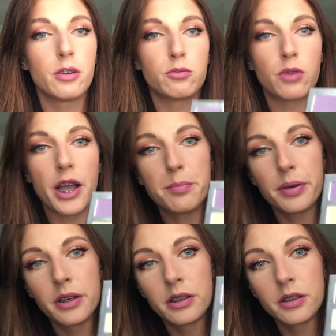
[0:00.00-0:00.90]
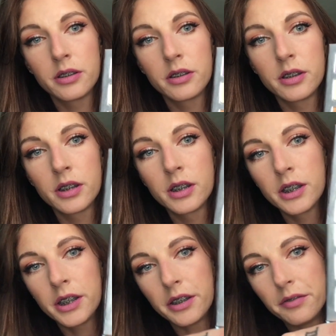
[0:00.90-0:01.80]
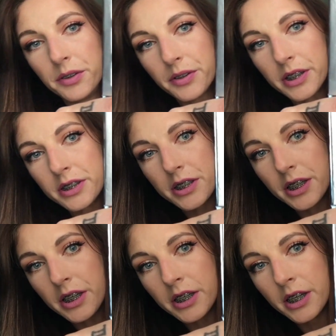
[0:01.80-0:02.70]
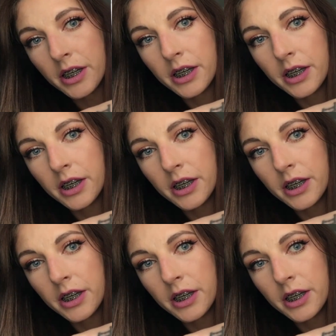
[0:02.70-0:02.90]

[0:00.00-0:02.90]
Ripe, if you can see,